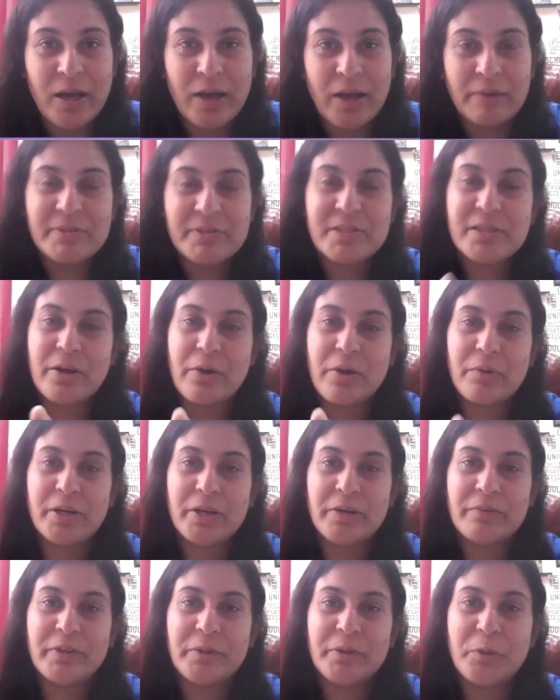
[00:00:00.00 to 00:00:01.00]
I was
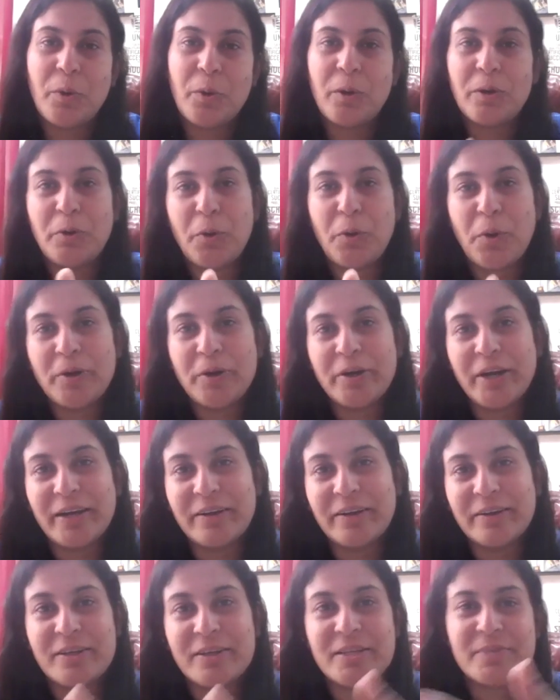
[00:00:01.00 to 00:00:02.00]
surrounded with all
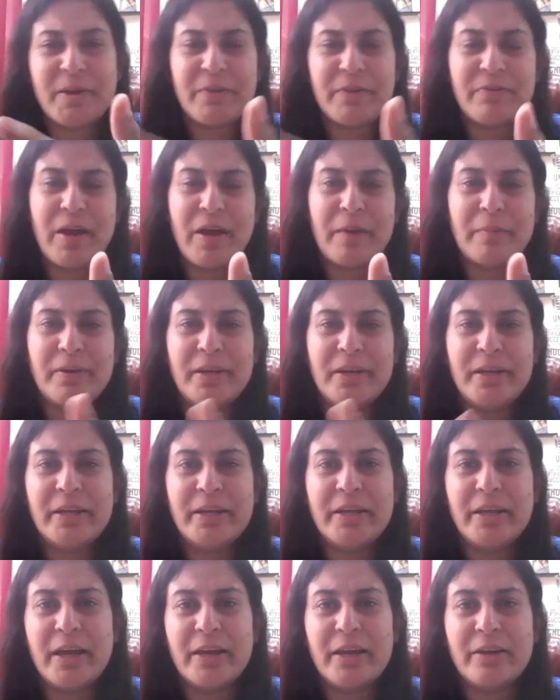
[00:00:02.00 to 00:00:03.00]
non-writers, my
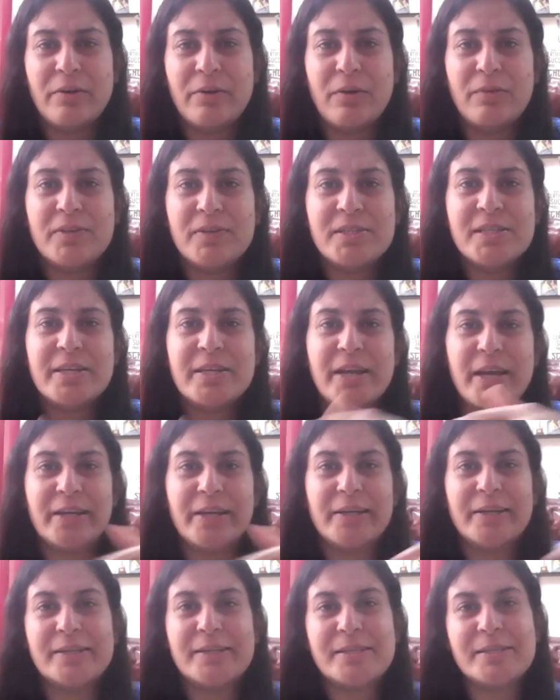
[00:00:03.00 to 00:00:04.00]
family, and obviously
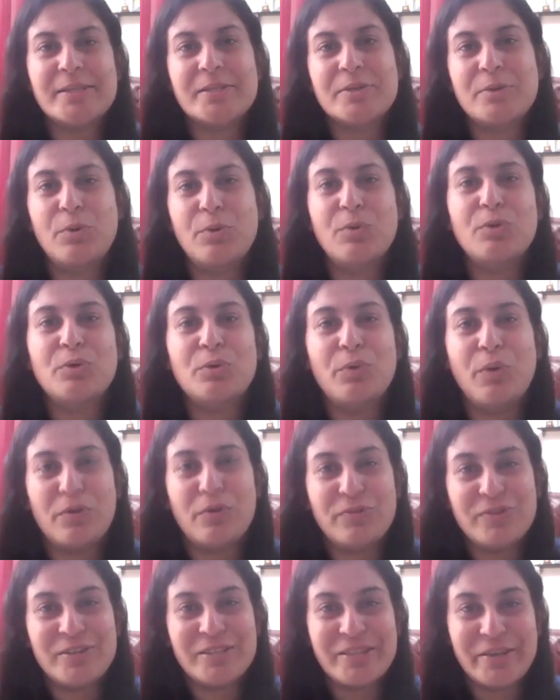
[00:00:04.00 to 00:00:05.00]
writer doesn't go to
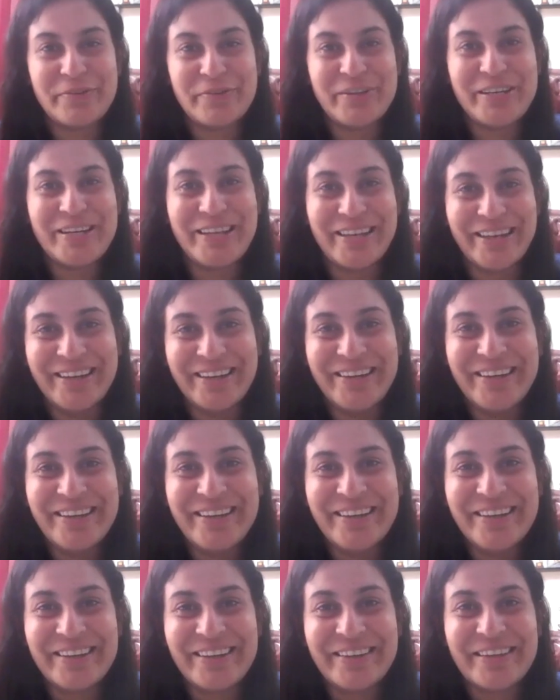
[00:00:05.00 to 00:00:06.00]
office every day.
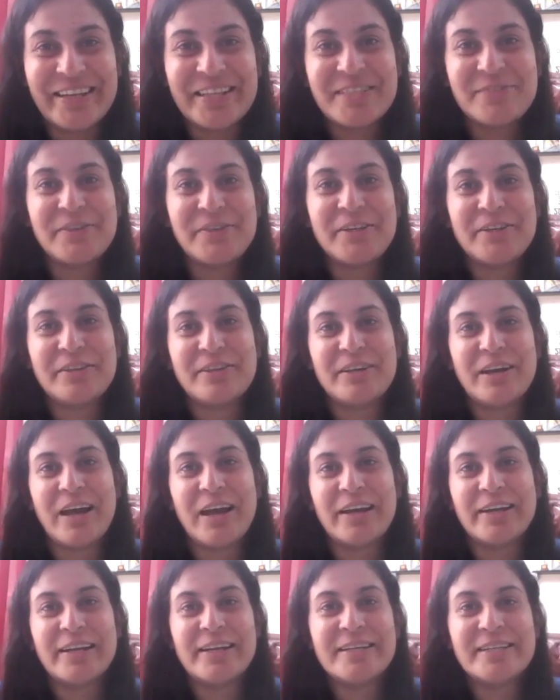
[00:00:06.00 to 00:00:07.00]
And that's where the
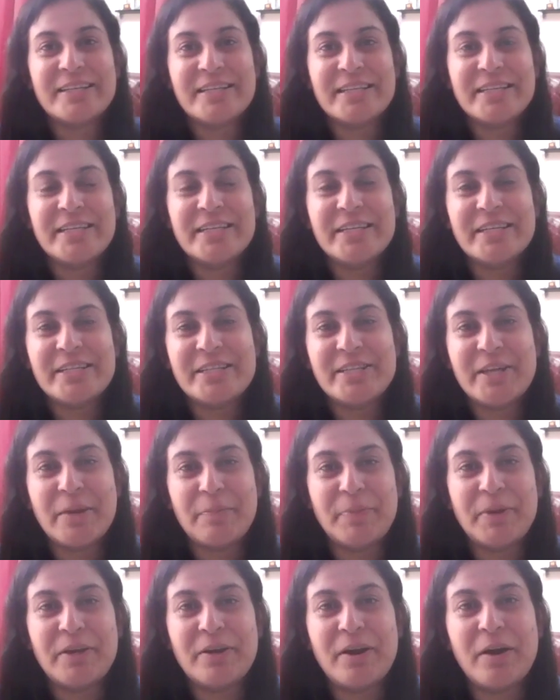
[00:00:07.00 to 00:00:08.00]
identity
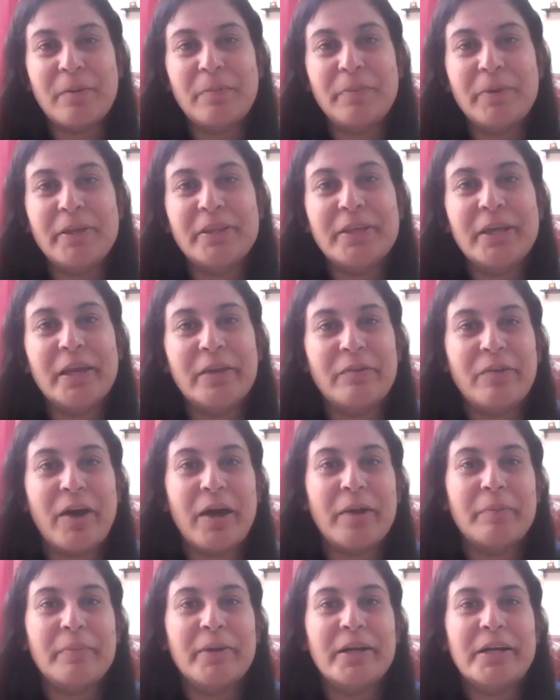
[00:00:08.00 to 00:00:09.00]
shaping up in the
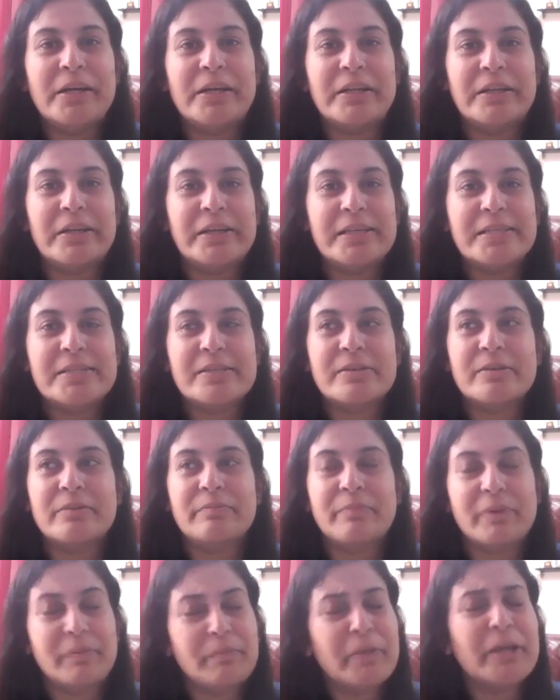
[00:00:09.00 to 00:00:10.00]
environment is
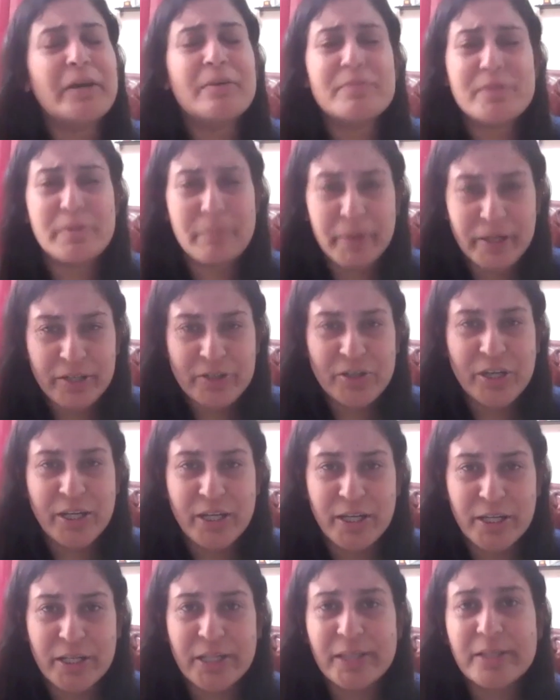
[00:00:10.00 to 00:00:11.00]
becomes a bit
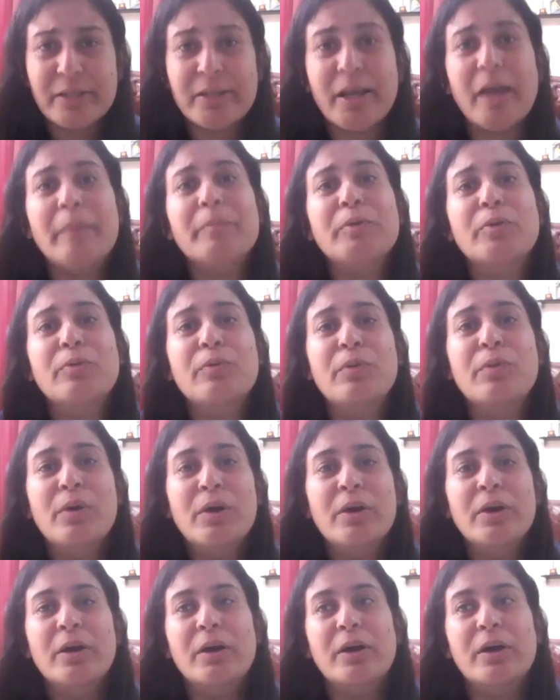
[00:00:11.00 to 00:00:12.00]
tricky till the time you
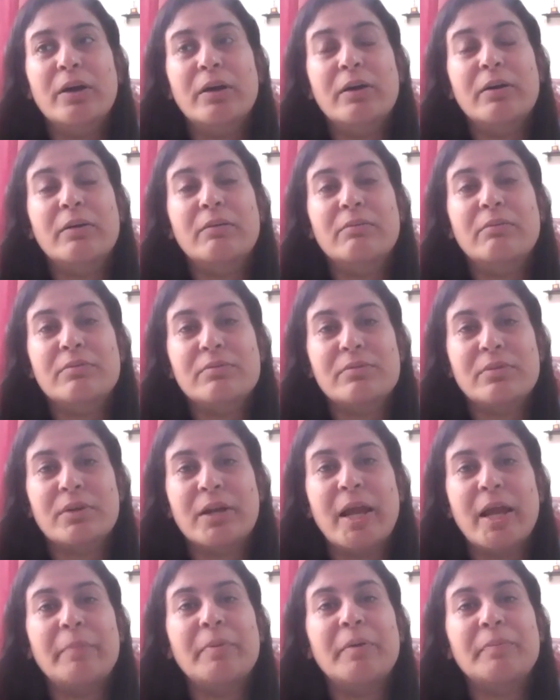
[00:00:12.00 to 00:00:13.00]
uh,
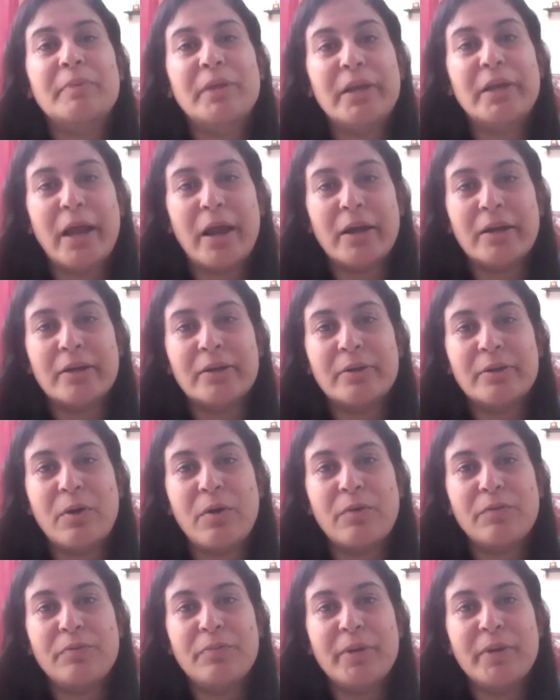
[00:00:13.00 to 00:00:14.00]
climb up the ladder
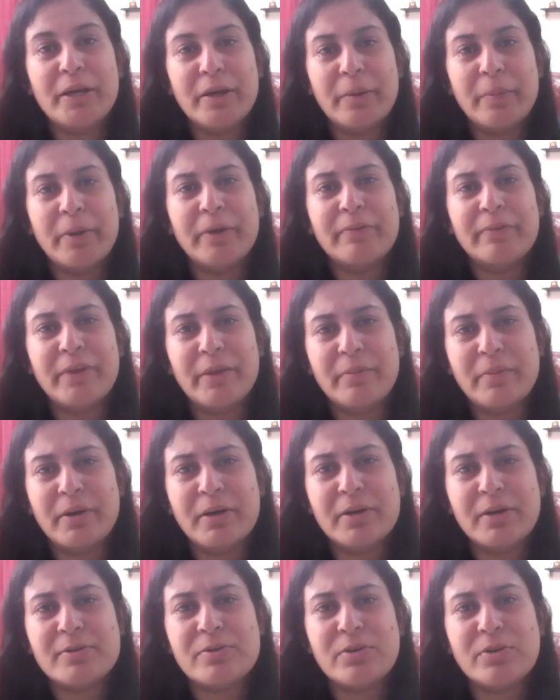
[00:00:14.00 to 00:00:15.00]
of being a bit
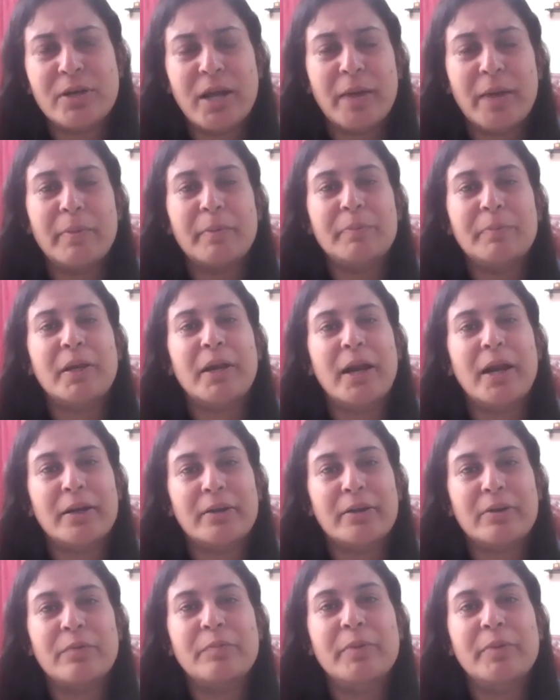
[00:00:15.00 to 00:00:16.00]
famous or climb up the
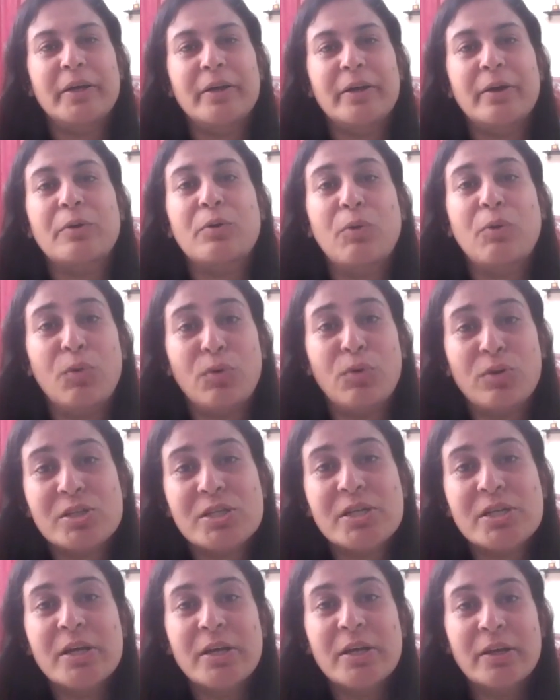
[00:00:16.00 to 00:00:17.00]
ladder of being a coach.